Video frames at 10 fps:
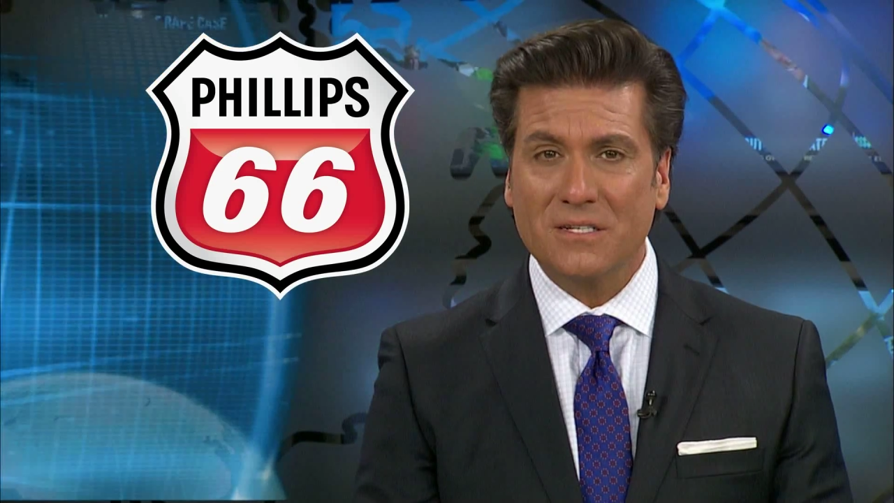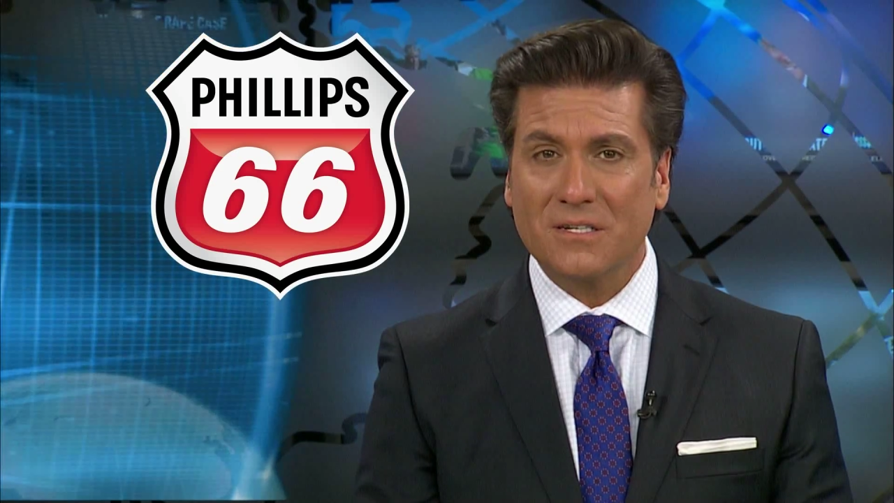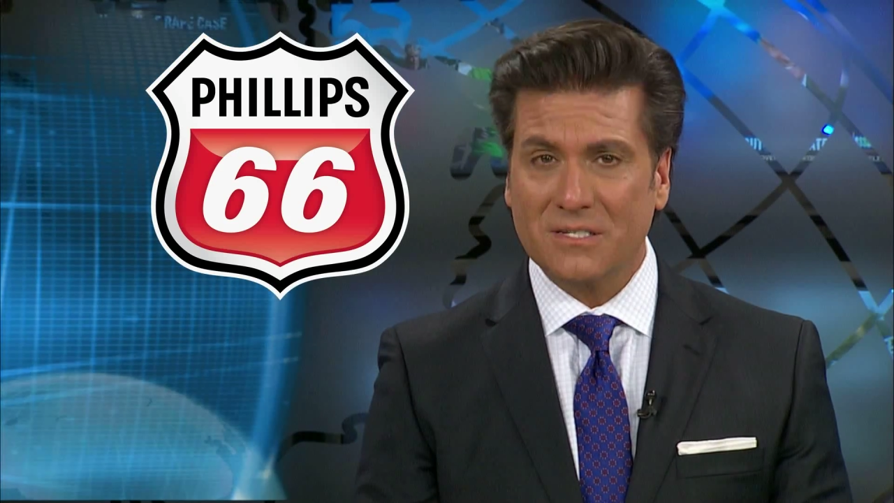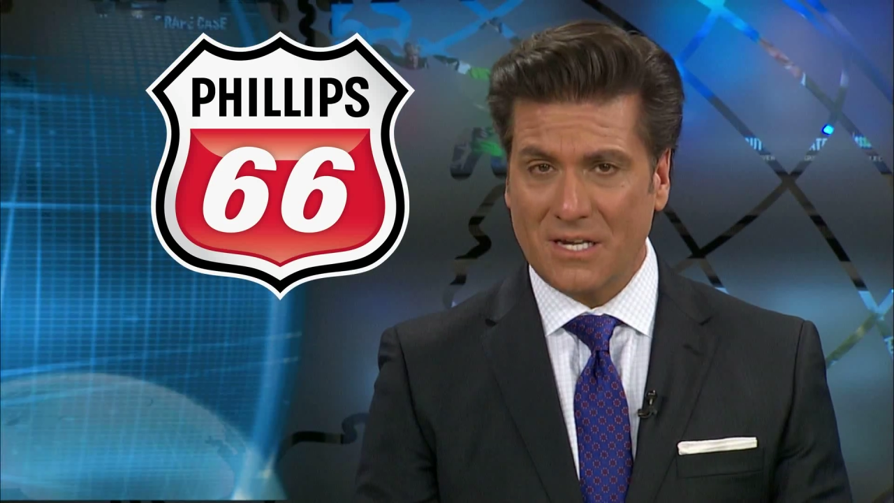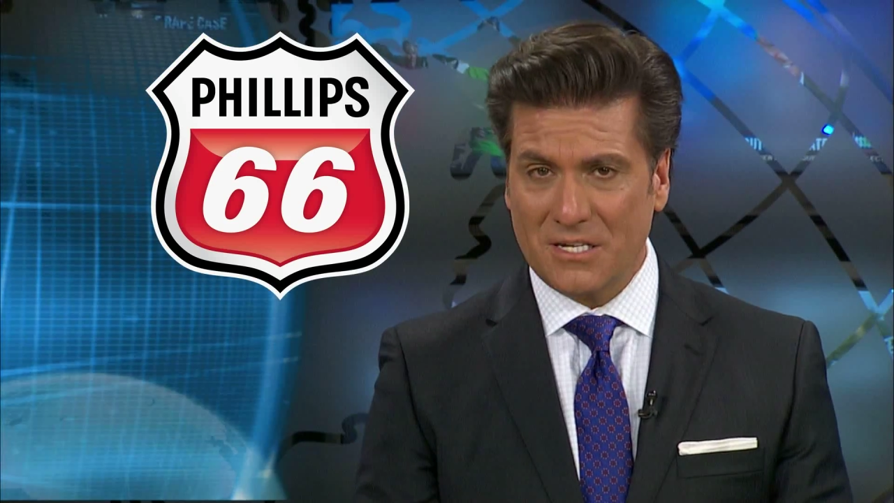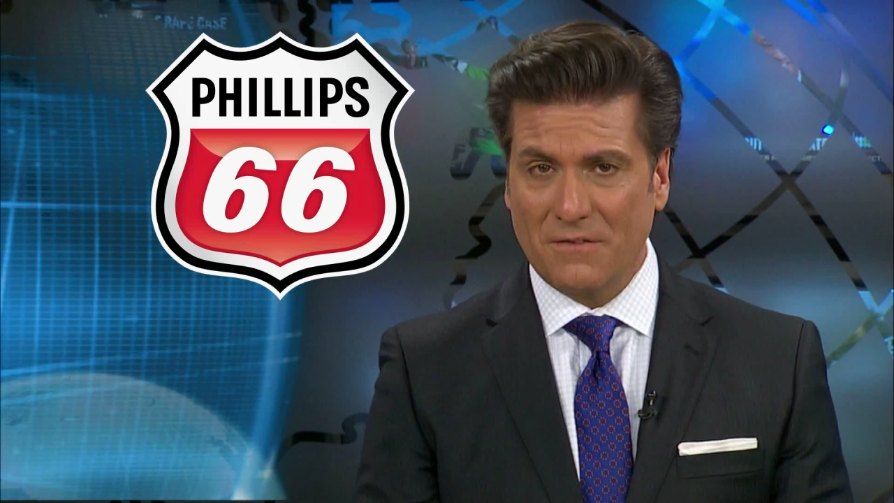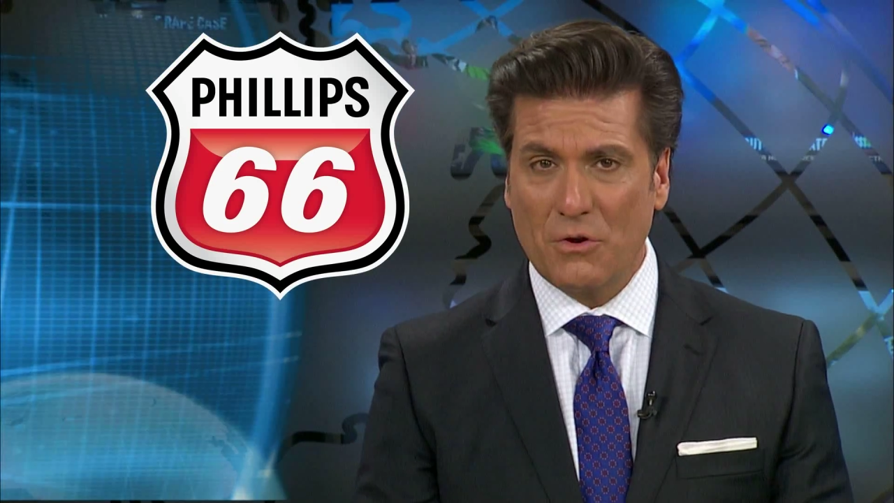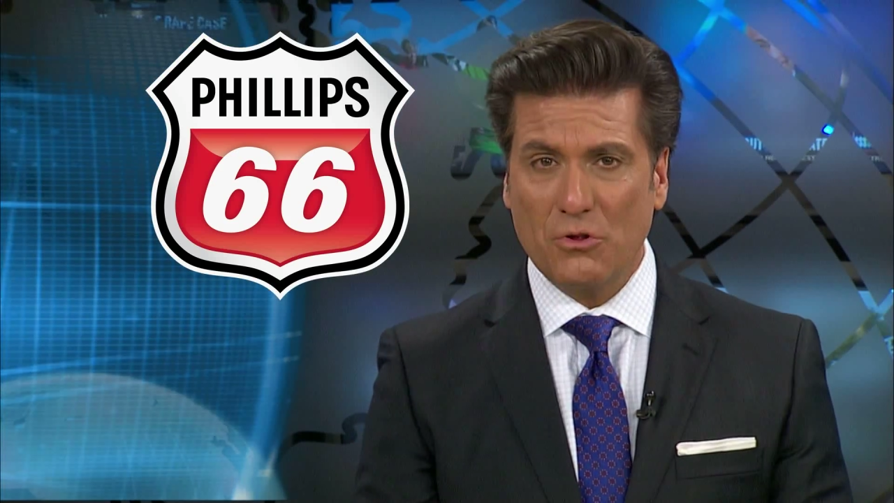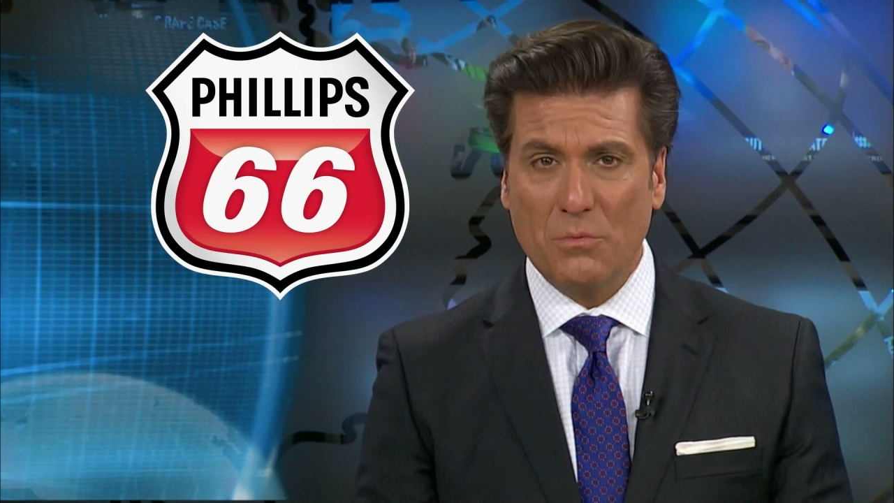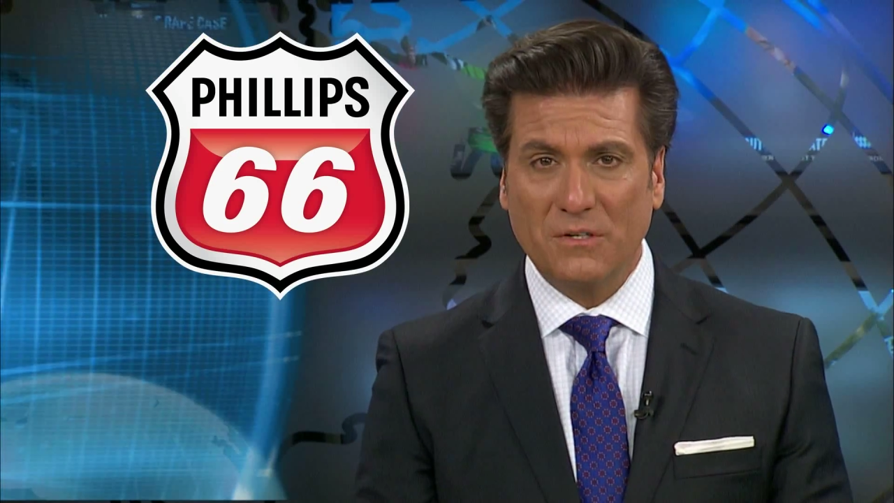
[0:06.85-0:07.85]
success
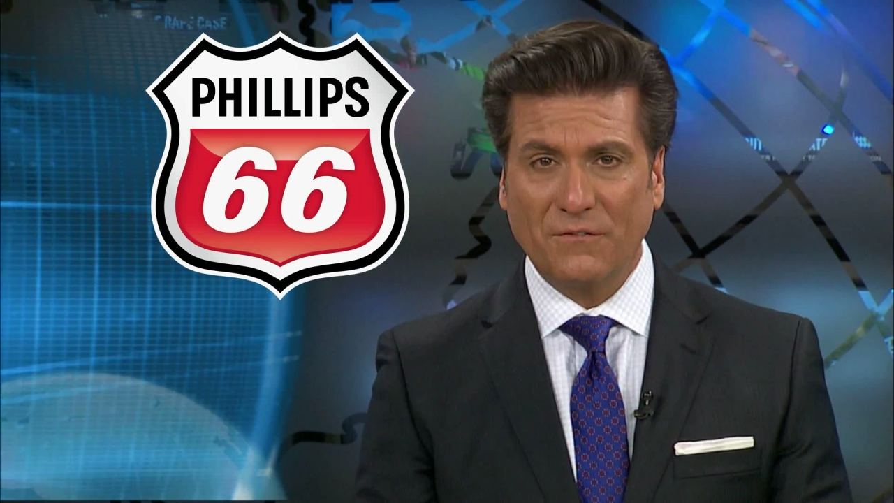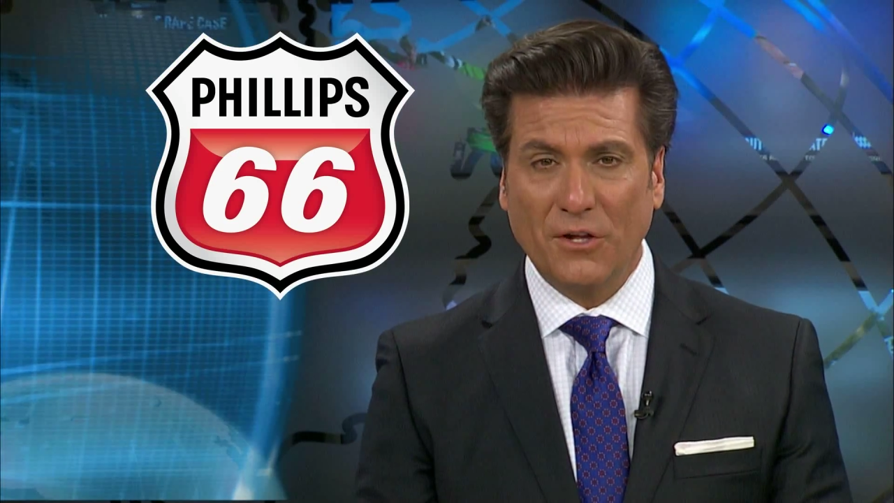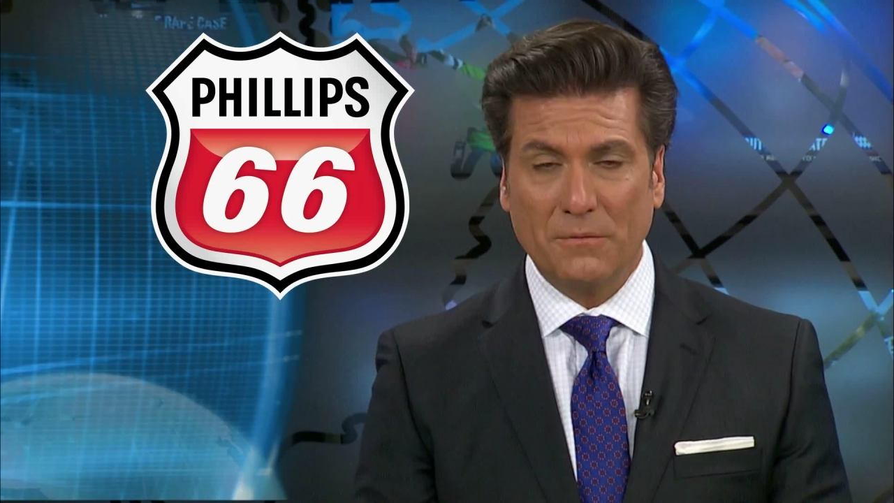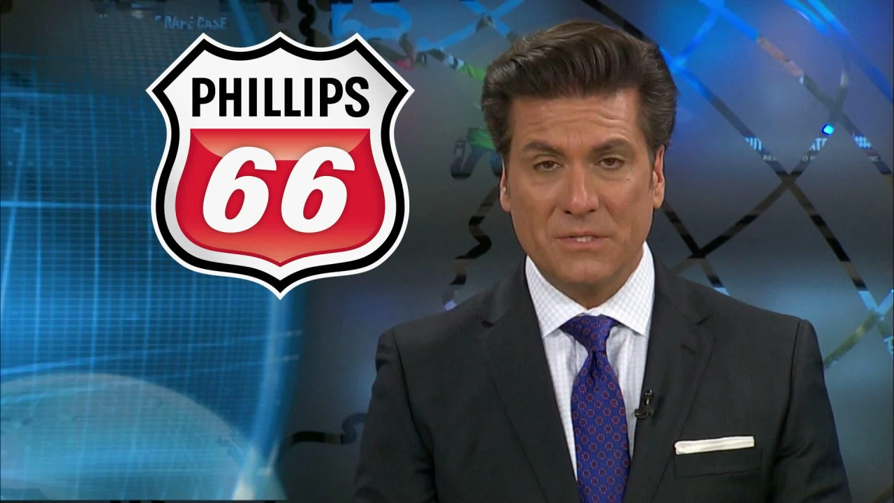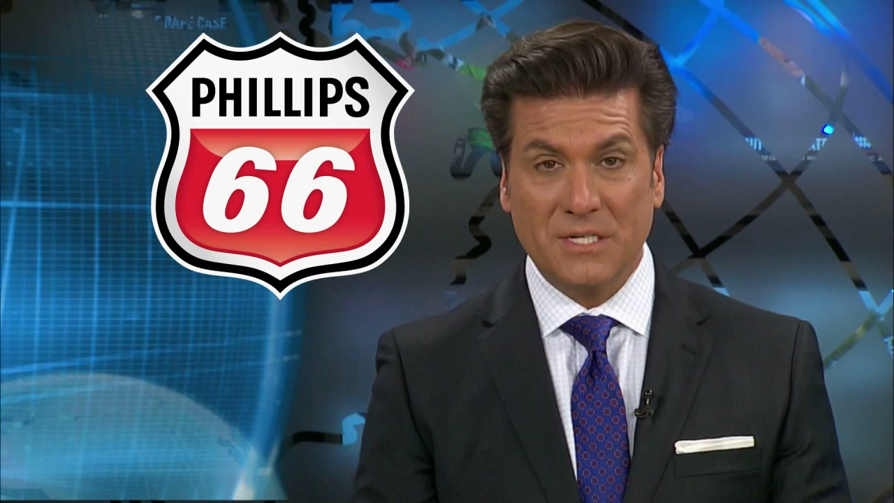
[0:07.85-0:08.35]
of Oklahoma's Phillips